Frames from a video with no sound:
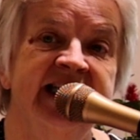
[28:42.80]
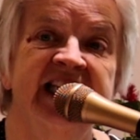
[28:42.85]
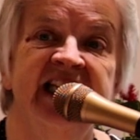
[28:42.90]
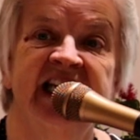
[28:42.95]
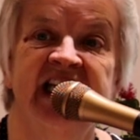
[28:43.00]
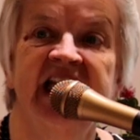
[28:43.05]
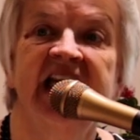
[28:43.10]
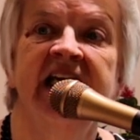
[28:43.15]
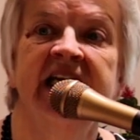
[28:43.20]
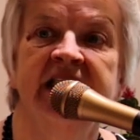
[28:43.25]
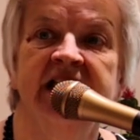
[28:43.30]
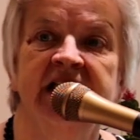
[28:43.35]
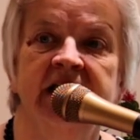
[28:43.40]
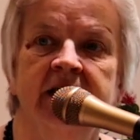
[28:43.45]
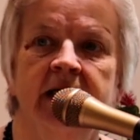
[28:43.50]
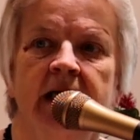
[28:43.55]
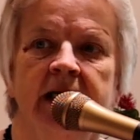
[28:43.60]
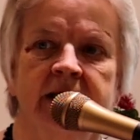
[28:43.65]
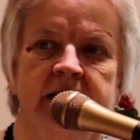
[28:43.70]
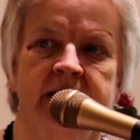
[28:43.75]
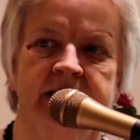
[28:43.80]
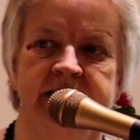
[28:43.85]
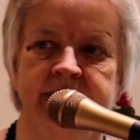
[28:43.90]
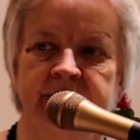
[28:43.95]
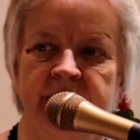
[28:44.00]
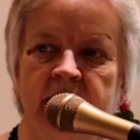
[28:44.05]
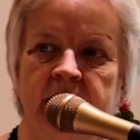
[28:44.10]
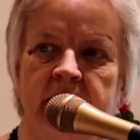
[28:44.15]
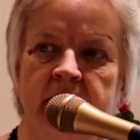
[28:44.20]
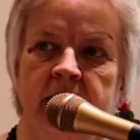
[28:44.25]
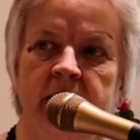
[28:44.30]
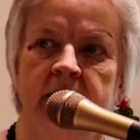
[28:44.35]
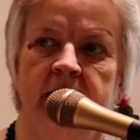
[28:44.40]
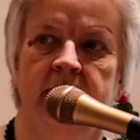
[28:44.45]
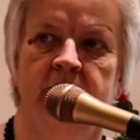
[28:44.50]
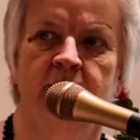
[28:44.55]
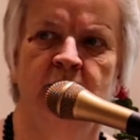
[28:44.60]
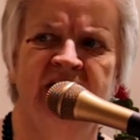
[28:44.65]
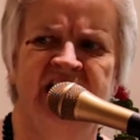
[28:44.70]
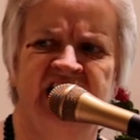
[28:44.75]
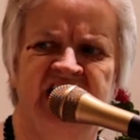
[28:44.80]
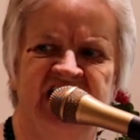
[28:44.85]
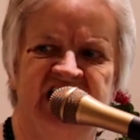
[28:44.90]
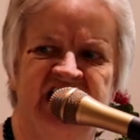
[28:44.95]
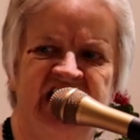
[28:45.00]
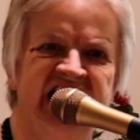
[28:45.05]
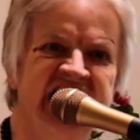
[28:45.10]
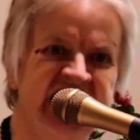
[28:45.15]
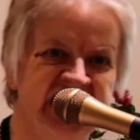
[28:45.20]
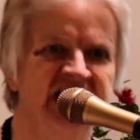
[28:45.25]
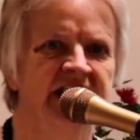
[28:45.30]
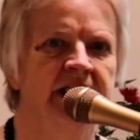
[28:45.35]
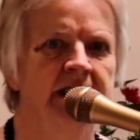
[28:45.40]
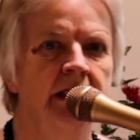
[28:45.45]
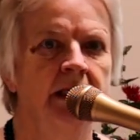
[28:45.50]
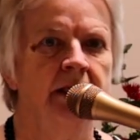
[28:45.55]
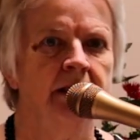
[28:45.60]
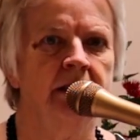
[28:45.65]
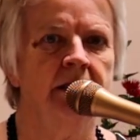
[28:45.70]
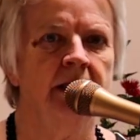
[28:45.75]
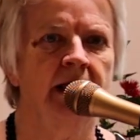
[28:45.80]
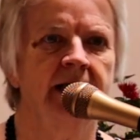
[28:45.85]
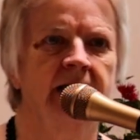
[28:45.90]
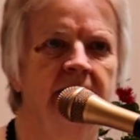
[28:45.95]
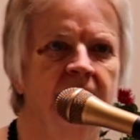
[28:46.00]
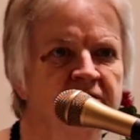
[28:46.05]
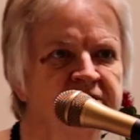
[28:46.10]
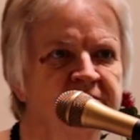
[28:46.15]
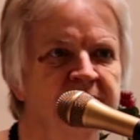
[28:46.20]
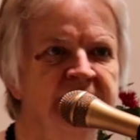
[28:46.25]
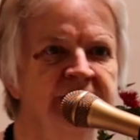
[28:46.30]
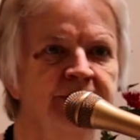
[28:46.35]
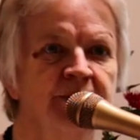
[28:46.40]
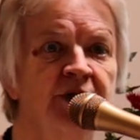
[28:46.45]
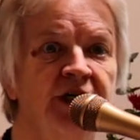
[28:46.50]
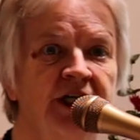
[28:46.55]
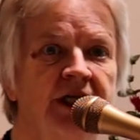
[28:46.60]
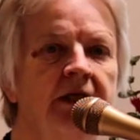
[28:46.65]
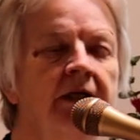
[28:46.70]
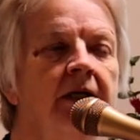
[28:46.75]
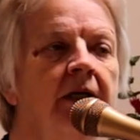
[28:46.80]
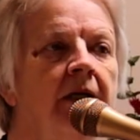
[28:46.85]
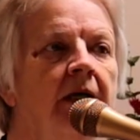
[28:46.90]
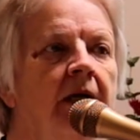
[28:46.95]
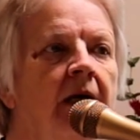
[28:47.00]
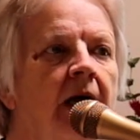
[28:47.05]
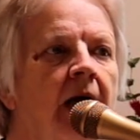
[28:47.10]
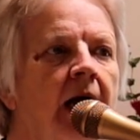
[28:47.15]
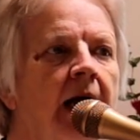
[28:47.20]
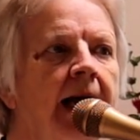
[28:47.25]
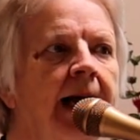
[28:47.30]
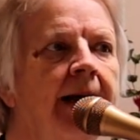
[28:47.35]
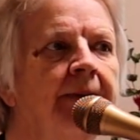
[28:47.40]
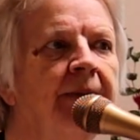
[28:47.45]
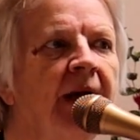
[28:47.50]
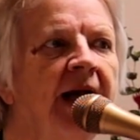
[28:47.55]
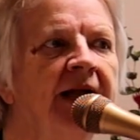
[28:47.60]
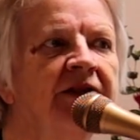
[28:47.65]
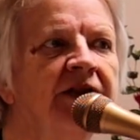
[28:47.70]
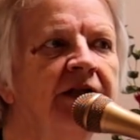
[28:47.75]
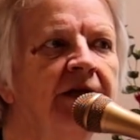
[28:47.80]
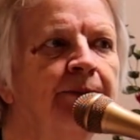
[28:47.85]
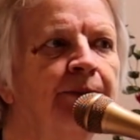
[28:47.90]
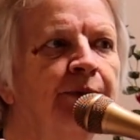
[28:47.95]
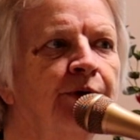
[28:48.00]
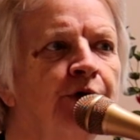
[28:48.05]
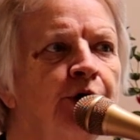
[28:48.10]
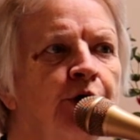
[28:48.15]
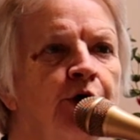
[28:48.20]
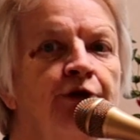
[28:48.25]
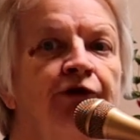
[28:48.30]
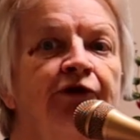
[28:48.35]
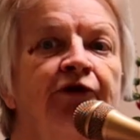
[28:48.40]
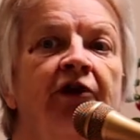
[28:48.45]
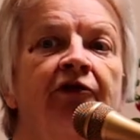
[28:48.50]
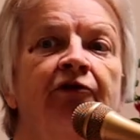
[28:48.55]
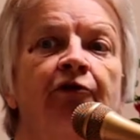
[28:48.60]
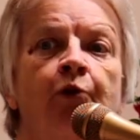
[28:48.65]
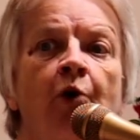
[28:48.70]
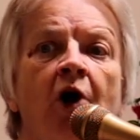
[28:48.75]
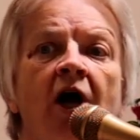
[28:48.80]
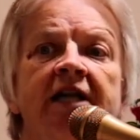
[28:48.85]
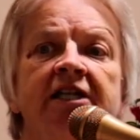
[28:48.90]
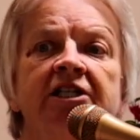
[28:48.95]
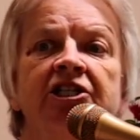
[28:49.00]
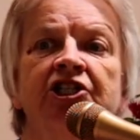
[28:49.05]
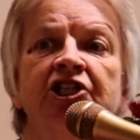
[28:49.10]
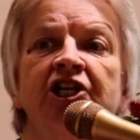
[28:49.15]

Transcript: in the eating. That doesn't mean we get eaten like a Christmas pudding. But the proof of what